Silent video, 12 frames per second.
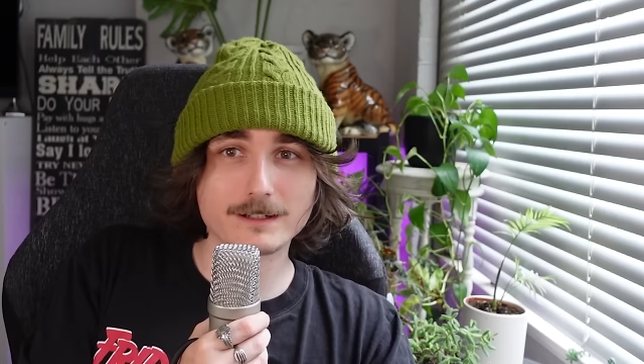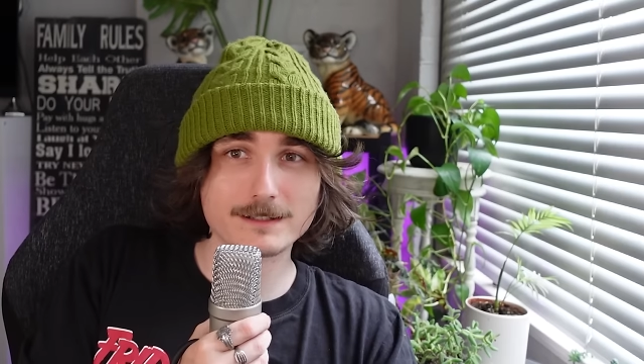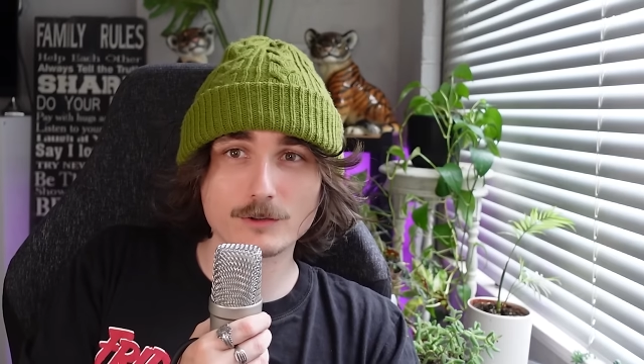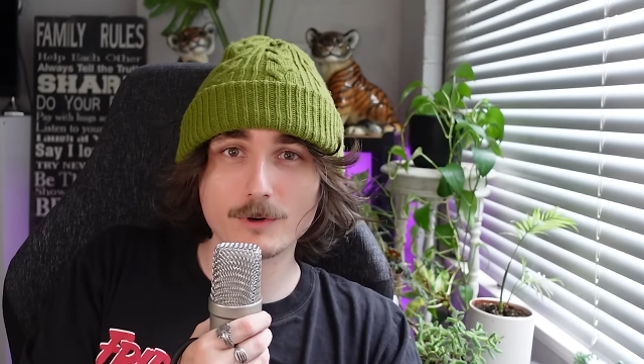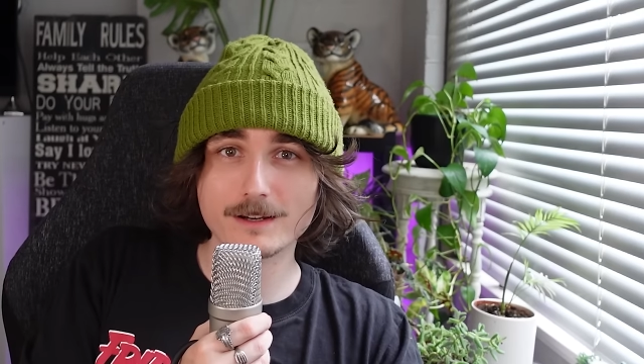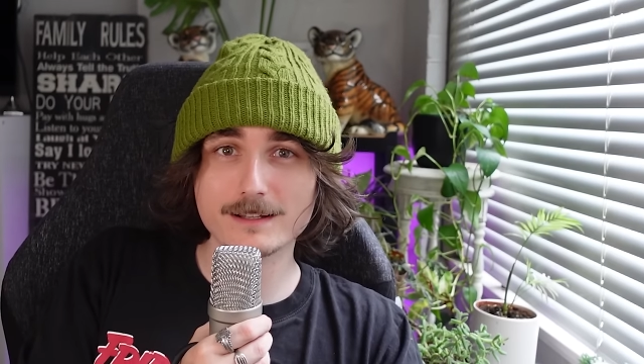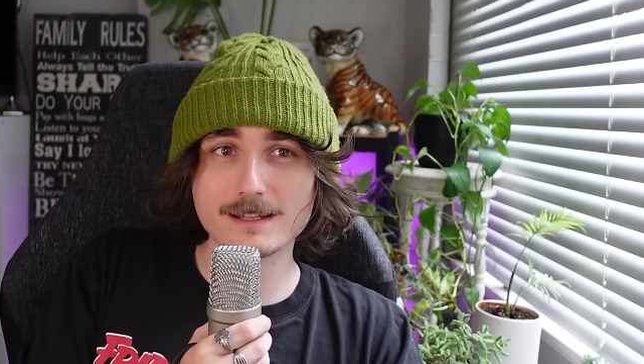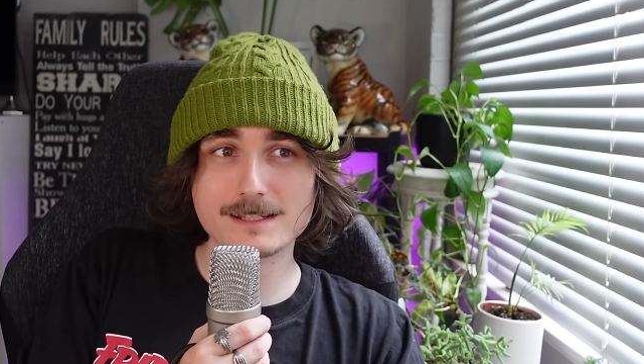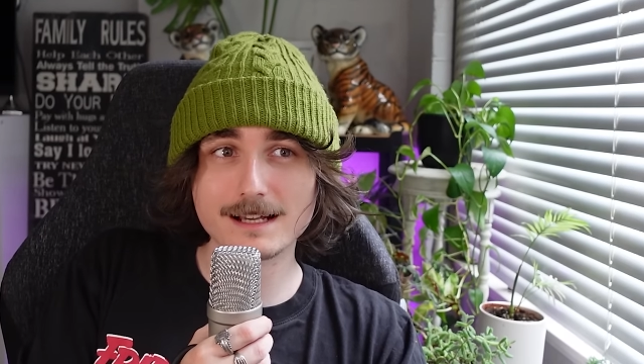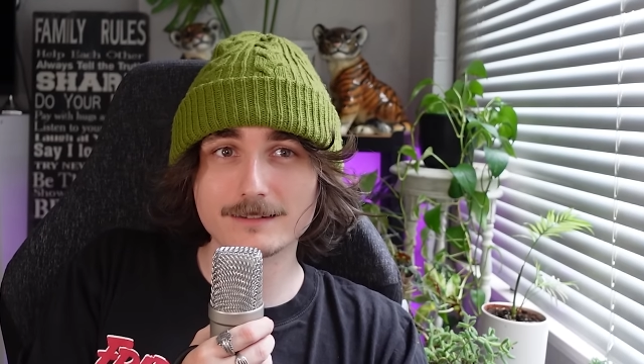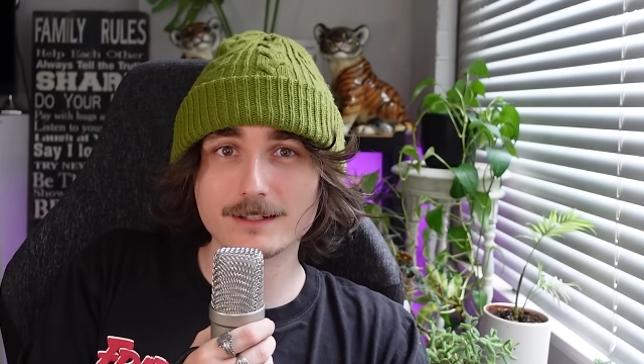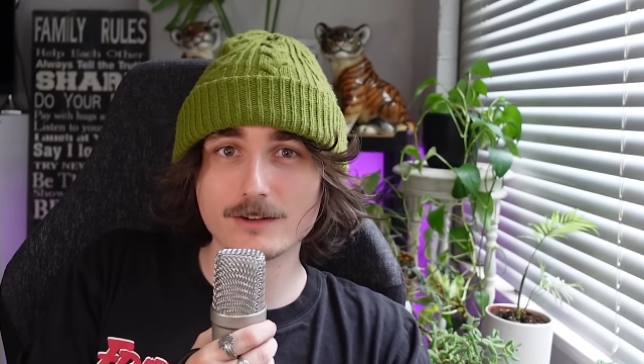Credit to working this
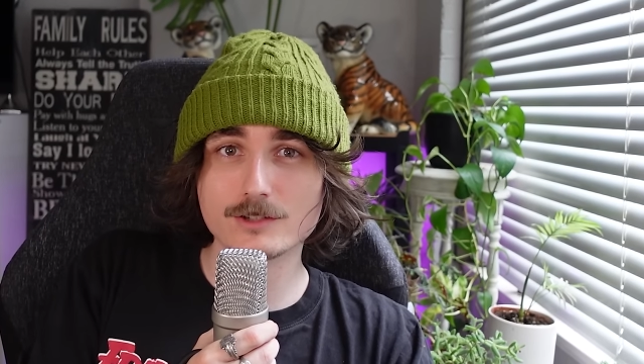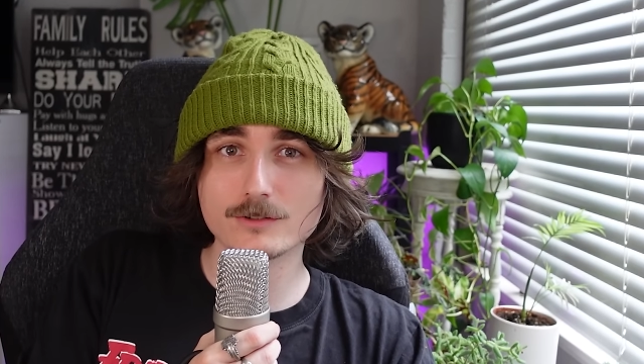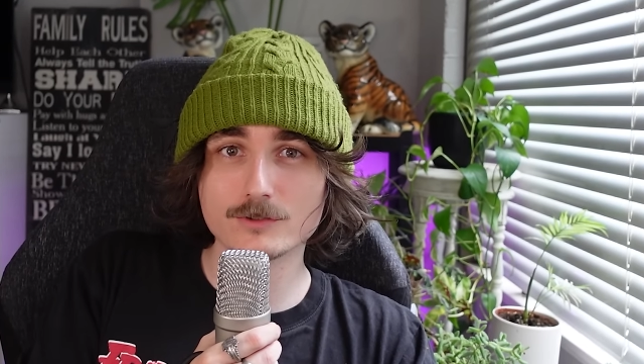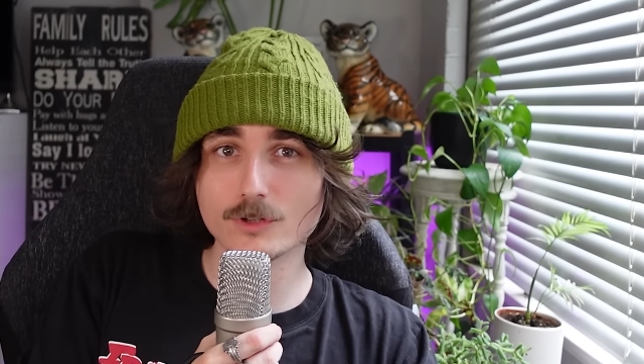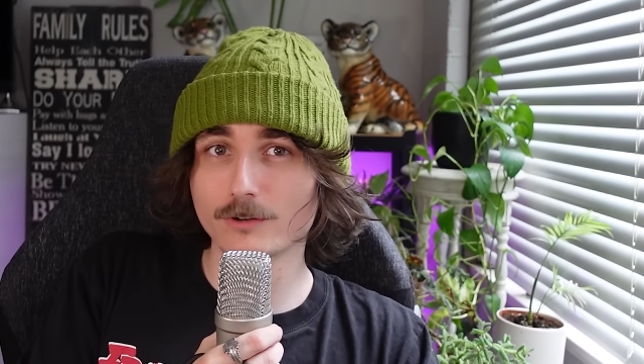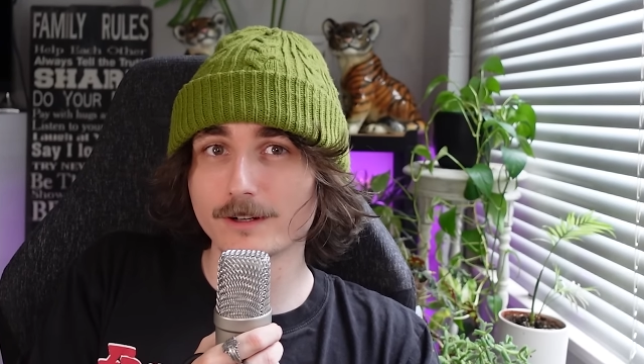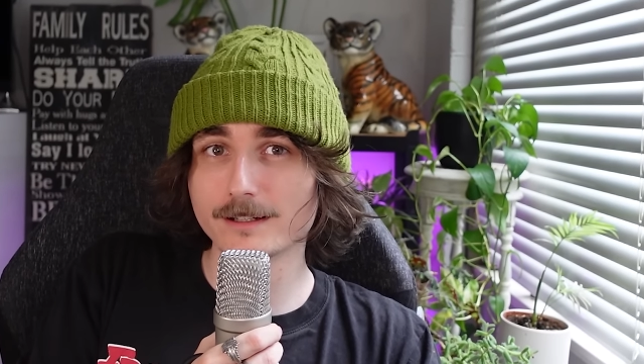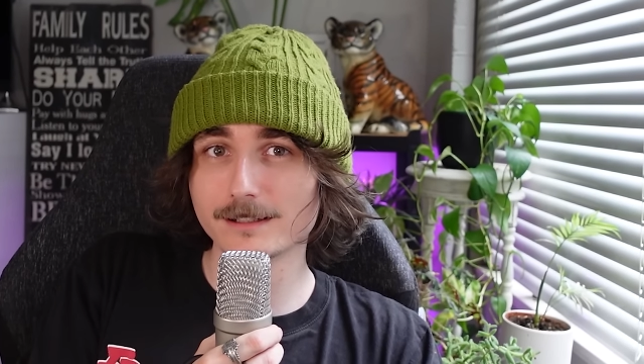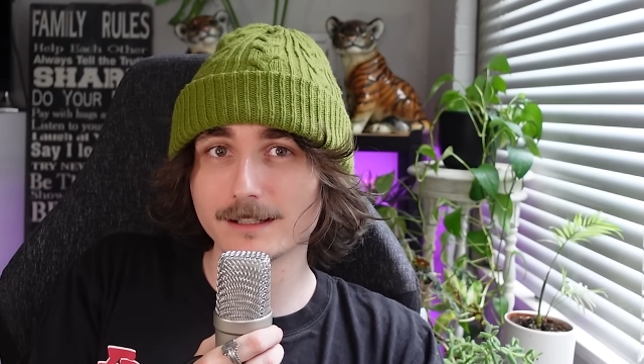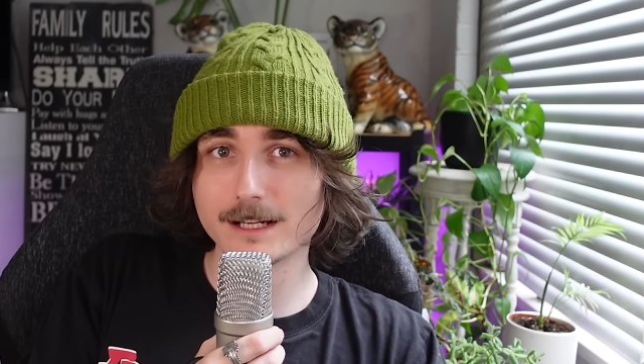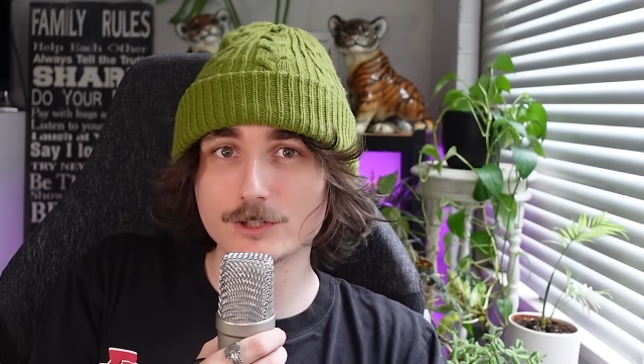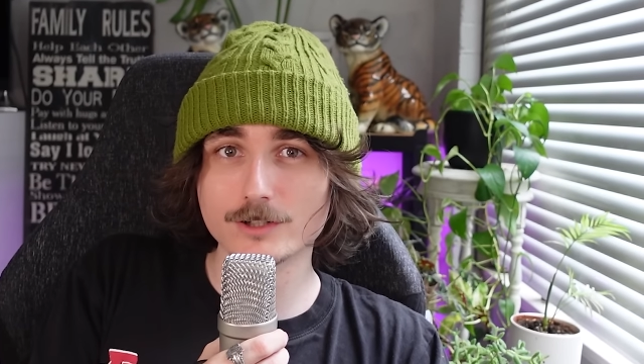out goes to Dorian
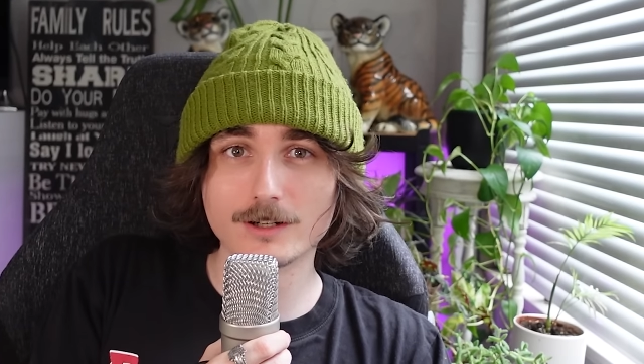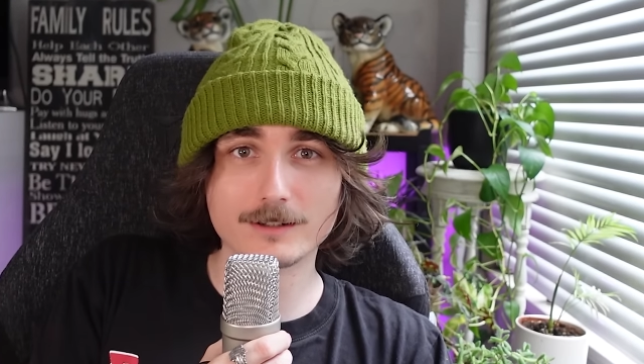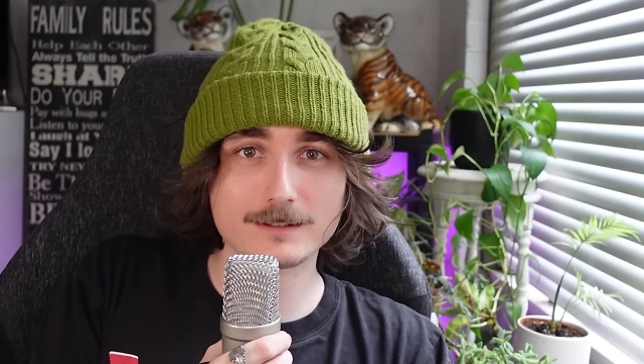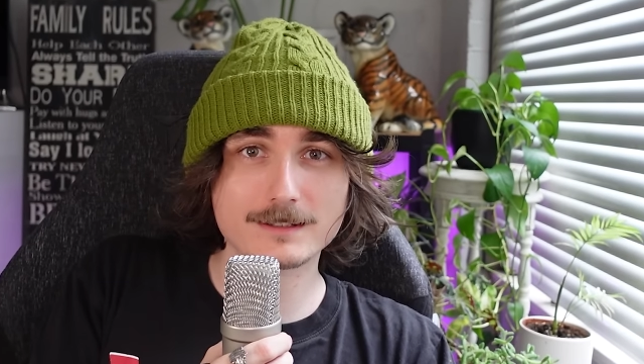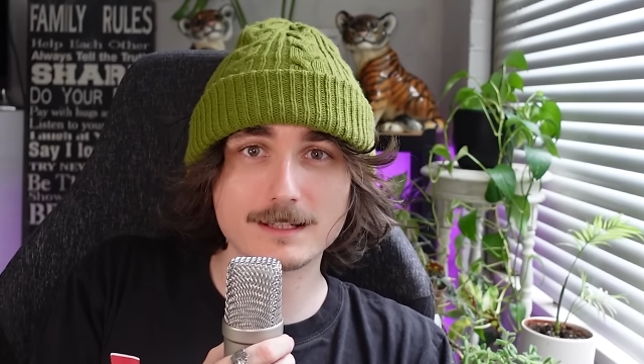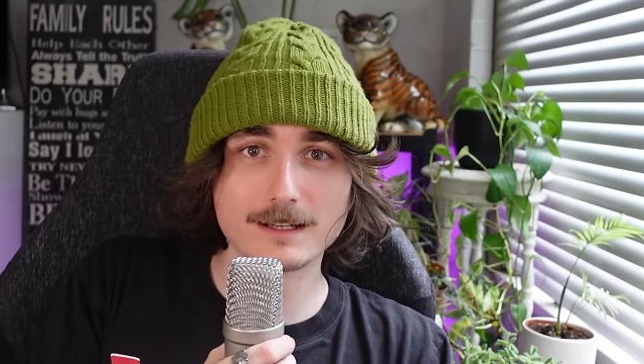Electra on